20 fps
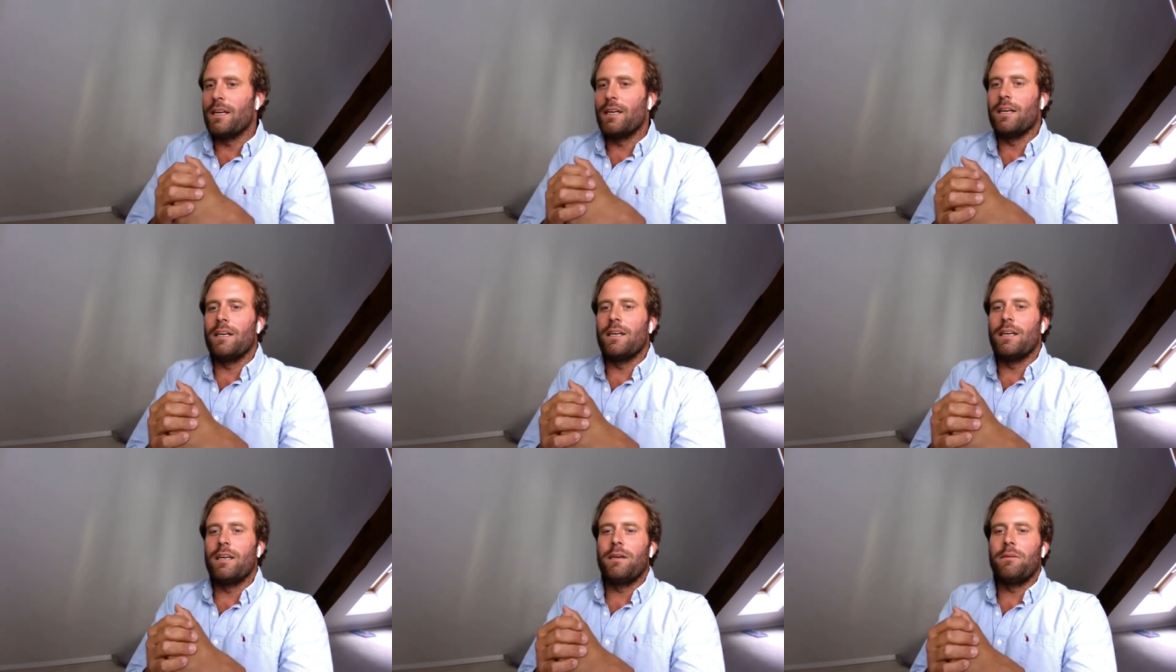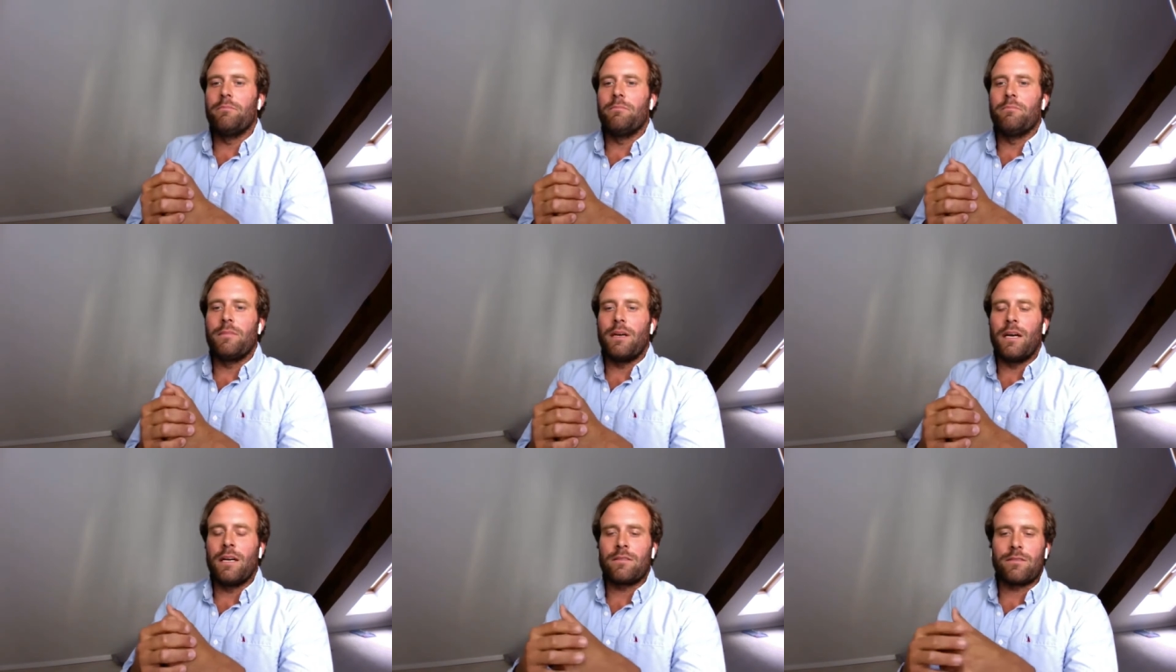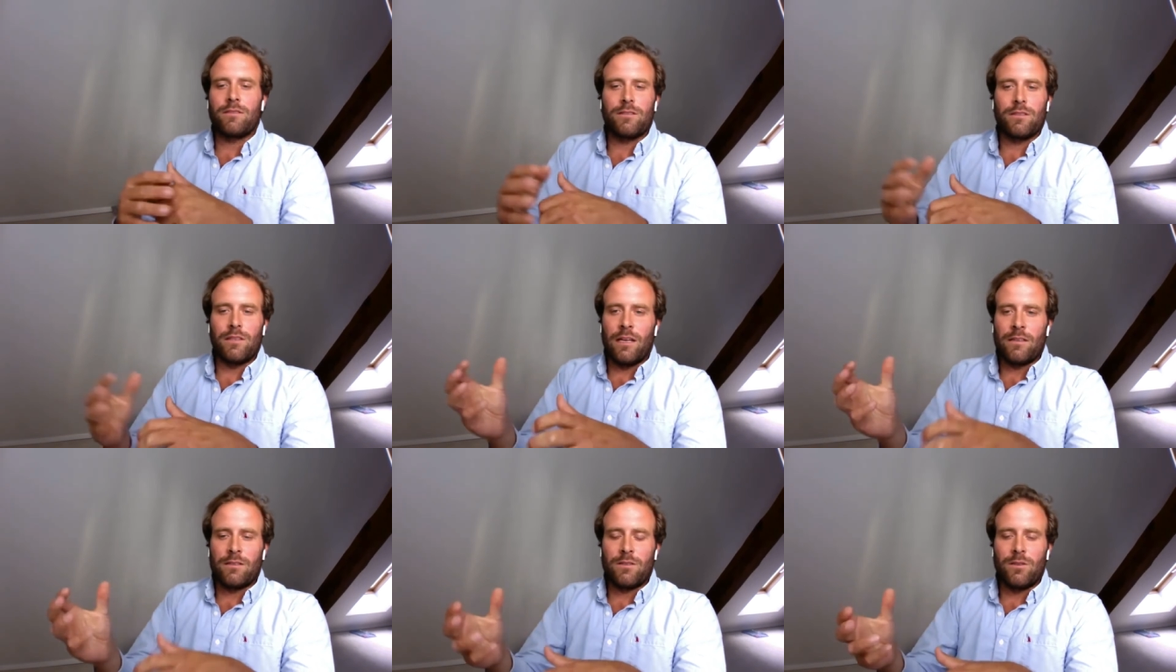
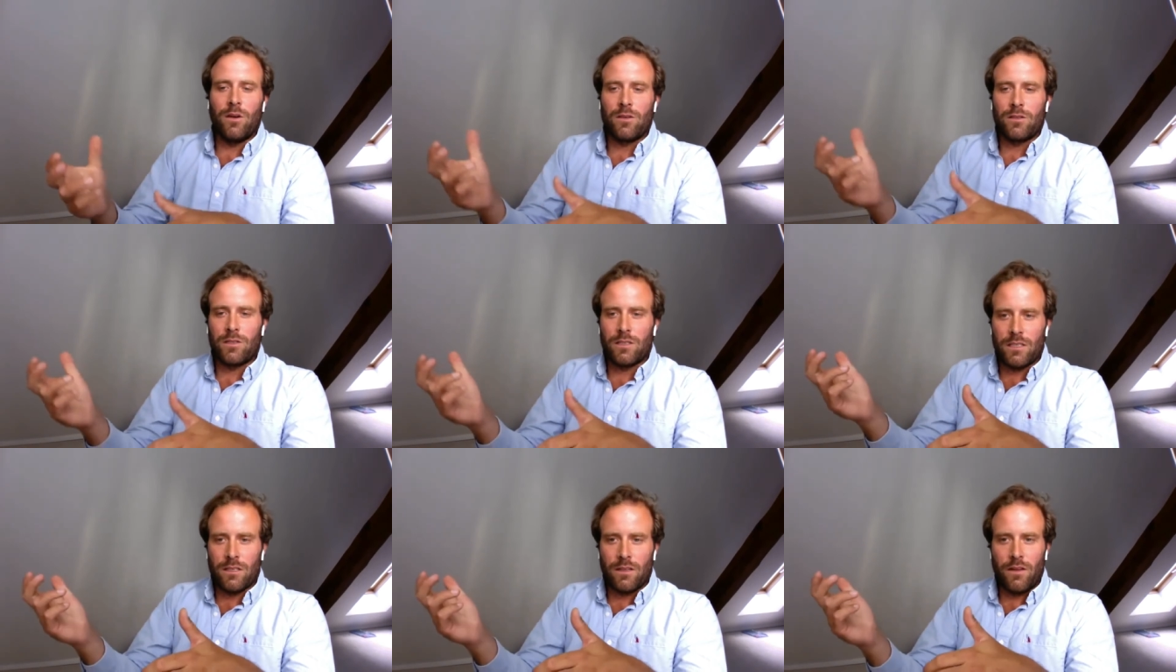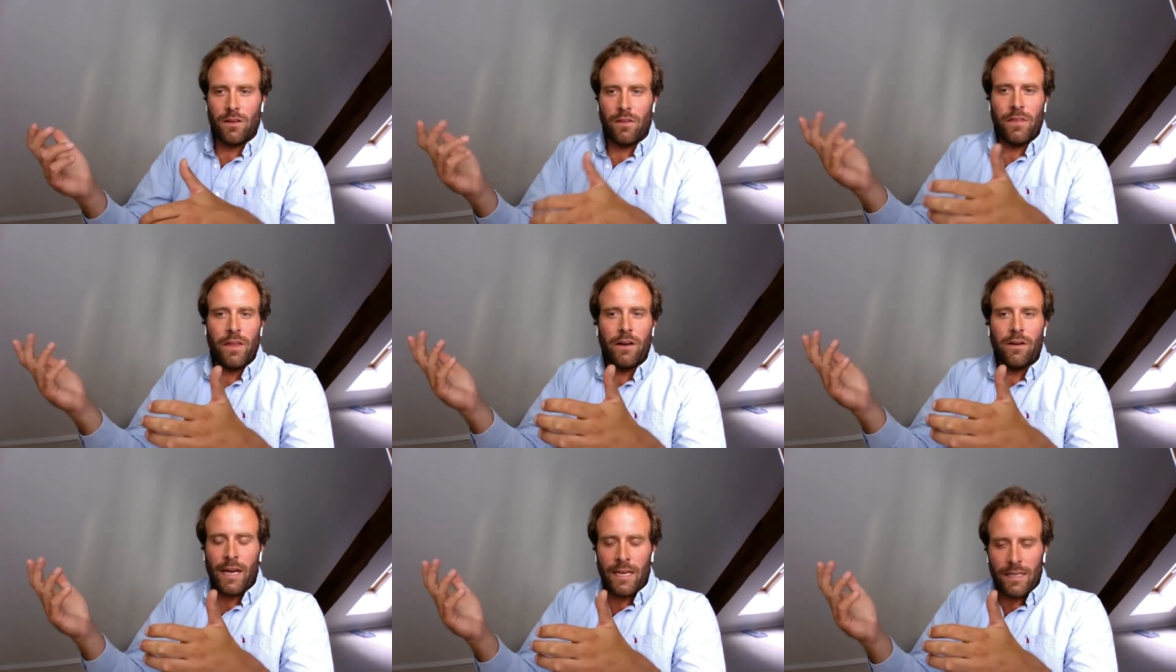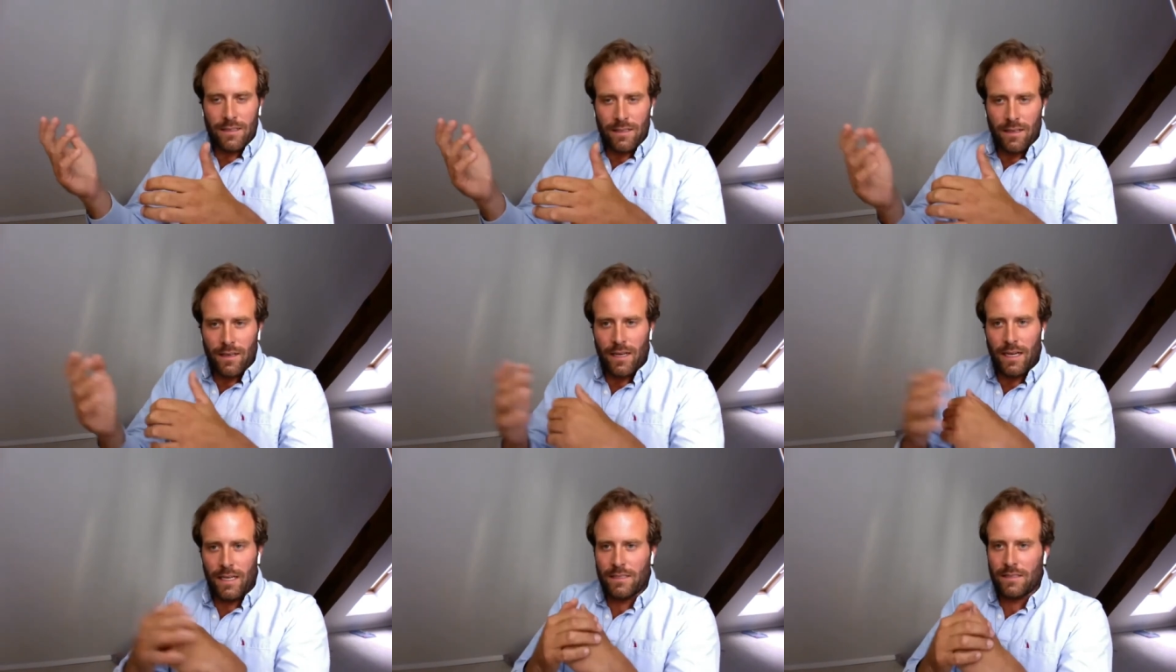as longer their
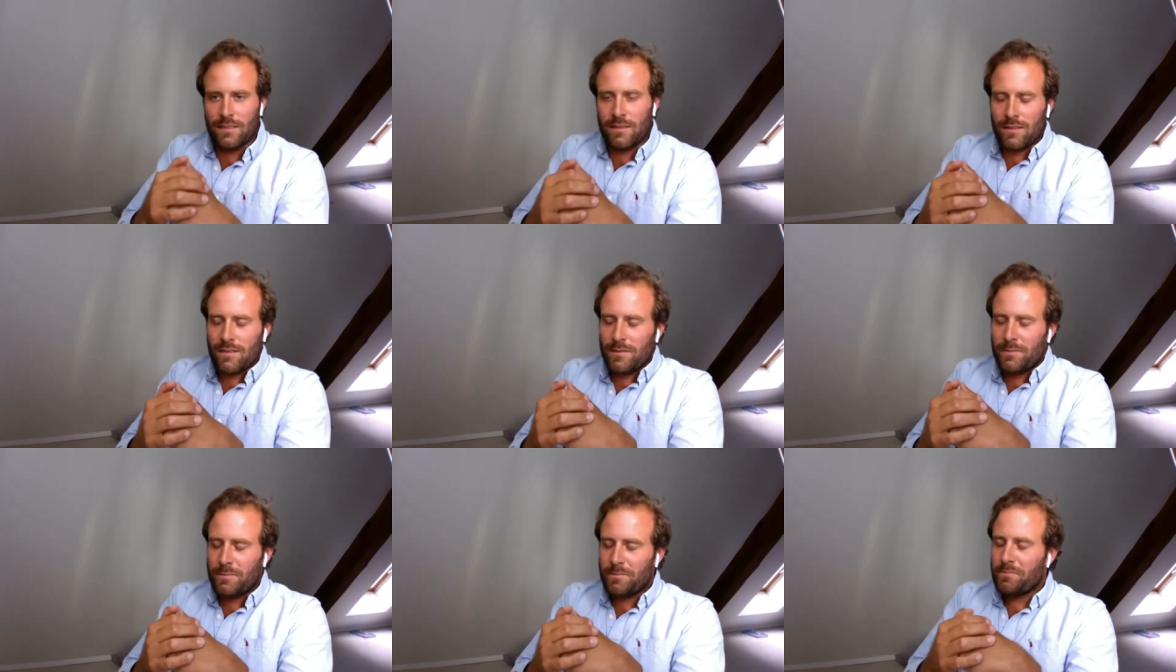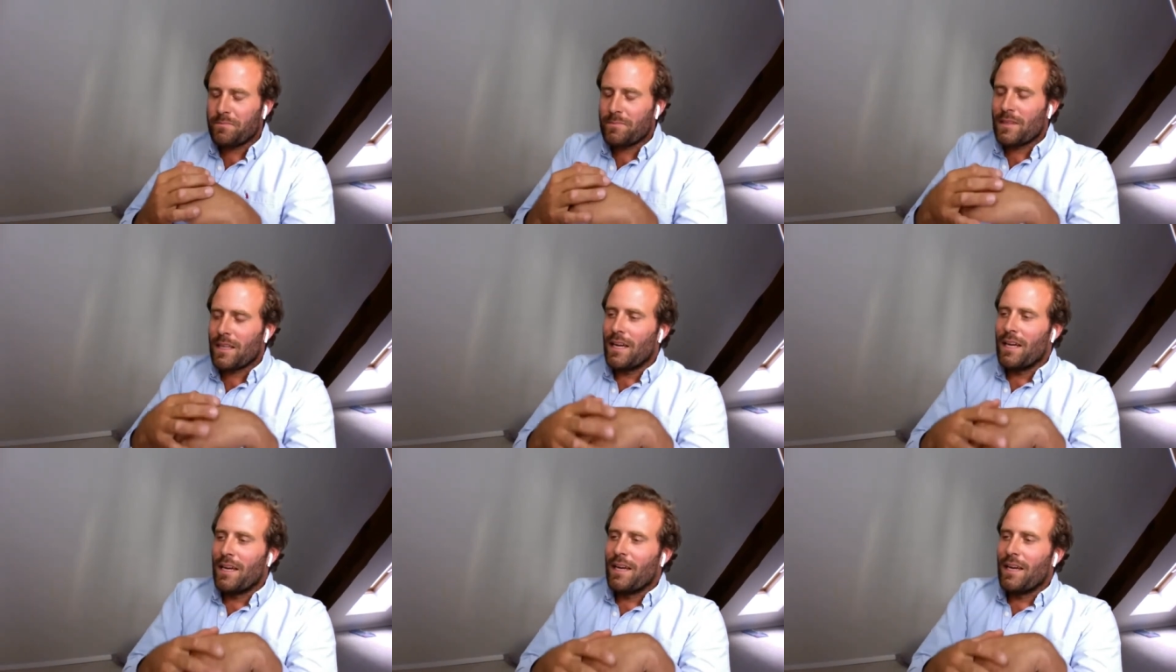anchor line is.